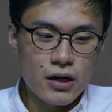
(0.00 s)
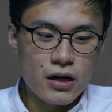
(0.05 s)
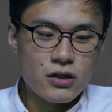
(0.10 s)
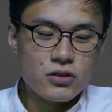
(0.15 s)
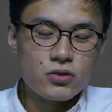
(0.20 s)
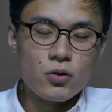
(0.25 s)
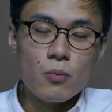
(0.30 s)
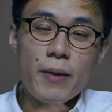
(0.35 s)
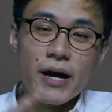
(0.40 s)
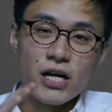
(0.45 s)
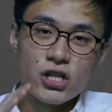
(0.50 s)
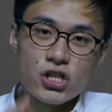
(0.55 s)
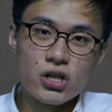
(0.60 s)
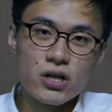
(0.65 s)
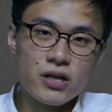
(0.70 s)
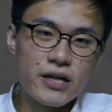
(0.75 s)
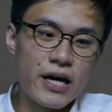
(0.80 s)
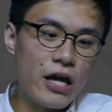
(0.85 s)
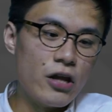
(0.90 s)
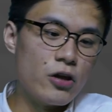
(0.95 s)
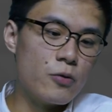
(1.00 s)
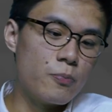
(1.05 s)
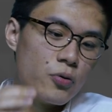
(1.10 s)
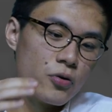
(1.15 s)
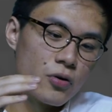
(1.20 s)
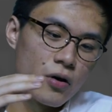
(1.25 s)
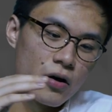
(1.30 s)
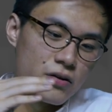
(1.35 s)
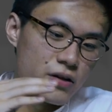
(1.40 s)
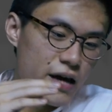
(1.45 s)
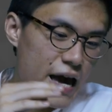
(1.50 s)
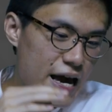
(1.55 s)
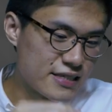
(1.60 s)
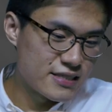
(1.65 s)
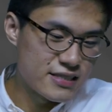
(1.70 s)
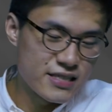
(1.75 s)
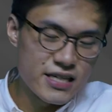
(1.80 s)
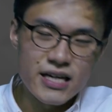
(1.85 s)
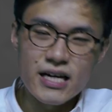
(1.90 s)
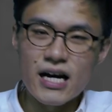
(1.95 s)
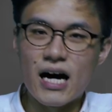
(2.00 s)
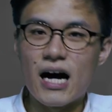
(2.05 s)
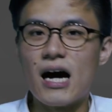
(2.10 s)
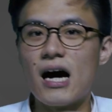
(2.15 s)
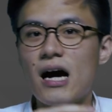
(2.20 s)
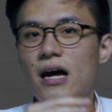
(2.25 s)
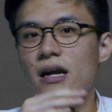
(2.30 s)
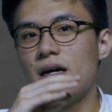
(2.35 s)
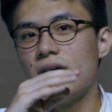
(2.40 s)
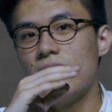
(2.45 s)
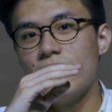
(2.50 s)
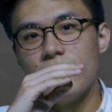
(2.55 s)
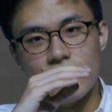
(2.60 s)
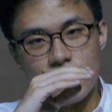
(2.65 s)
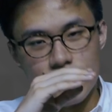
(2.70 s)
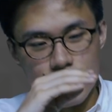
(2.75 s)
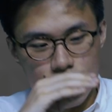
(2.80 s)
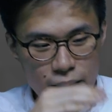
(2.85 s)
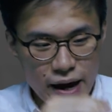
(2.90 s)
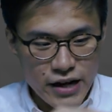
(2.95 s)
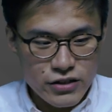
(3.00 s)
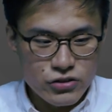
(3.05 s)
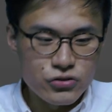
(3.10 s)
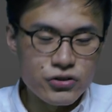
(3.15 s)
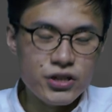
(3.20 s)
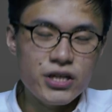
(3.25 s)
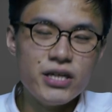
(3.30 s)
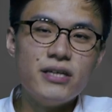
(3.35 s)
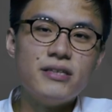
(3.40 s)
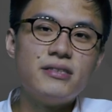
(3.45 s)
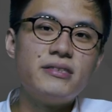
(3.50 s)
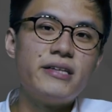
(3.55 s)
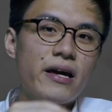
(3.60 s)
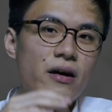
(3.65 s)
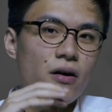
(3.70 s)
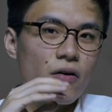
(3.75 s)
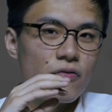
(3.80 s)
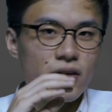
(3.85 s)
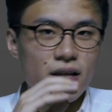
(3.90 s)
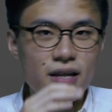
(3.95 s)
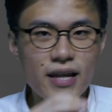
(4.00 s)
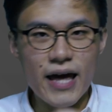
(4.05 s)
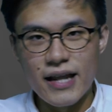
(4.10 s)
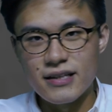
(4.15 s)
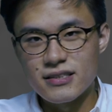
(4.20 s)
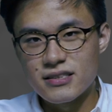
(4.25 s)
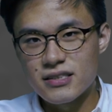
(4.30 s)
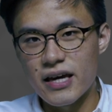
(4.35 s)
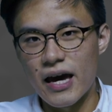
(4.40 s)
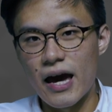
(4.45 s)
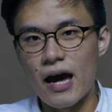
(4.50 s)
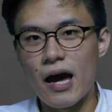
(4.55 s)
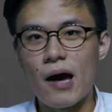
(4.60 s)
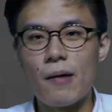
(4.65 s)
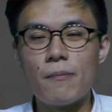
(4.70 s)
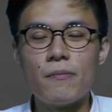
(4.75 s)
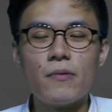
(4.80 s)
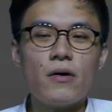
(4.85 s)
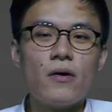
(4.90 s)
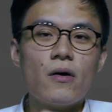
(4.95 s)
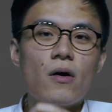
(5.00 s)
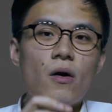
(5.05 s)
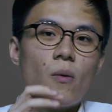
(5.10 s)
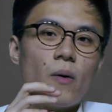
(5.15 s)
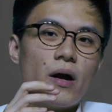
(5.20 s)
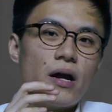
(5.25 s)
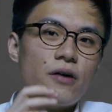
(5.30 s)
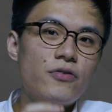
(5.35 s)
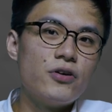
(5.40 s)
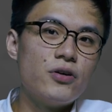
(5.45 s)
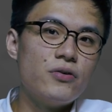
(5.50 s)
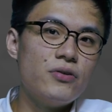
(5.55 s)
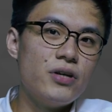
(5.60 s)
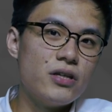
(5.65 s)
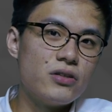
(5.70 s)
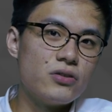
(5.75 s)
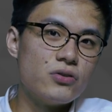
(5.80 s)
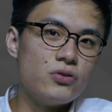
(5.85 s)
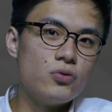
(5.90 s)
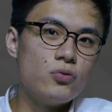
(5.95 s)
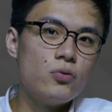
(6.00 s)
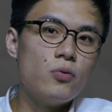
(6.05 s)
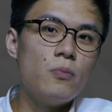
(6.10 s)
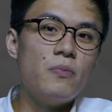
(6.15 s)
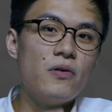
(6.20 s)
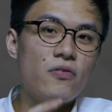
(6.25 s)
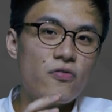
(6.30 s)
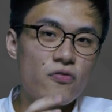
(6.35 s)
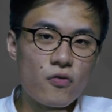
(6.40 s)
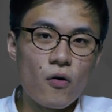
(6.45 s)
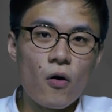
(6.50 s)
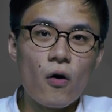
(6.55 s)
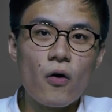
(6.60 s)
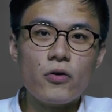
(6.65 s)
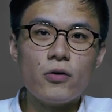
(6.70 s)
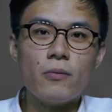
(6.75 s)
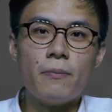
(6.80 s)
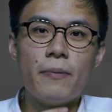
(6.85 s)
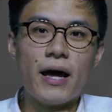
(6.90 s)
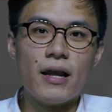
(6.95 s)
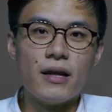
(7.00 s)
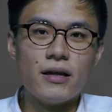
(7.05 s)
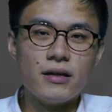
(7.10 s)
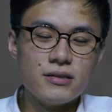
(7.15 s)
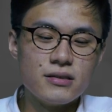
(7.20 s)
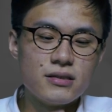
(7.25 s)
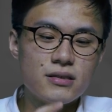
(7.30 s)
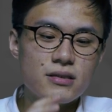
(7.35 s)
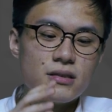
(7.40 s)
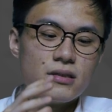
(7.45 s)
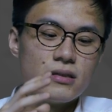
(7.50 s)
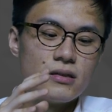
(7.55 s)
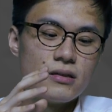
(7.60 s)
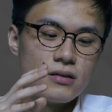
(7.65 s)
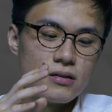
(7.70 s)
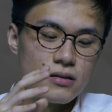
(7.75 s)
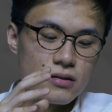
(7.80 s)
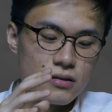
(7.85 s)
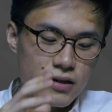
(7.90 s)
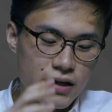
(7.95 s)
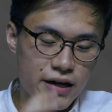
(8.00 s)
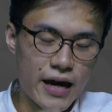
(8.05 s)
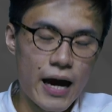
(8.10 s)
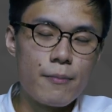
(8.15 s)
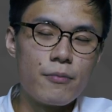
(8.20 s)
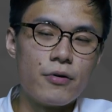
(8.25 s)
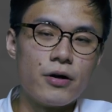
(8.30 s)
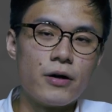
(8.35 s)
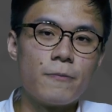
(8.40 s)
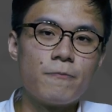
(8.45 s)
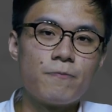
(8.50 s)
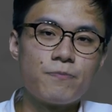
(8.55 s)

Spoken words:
So make sure that you put on the SD card, the batteries, take off the lens cap, whatever you need to do before you balance the camera.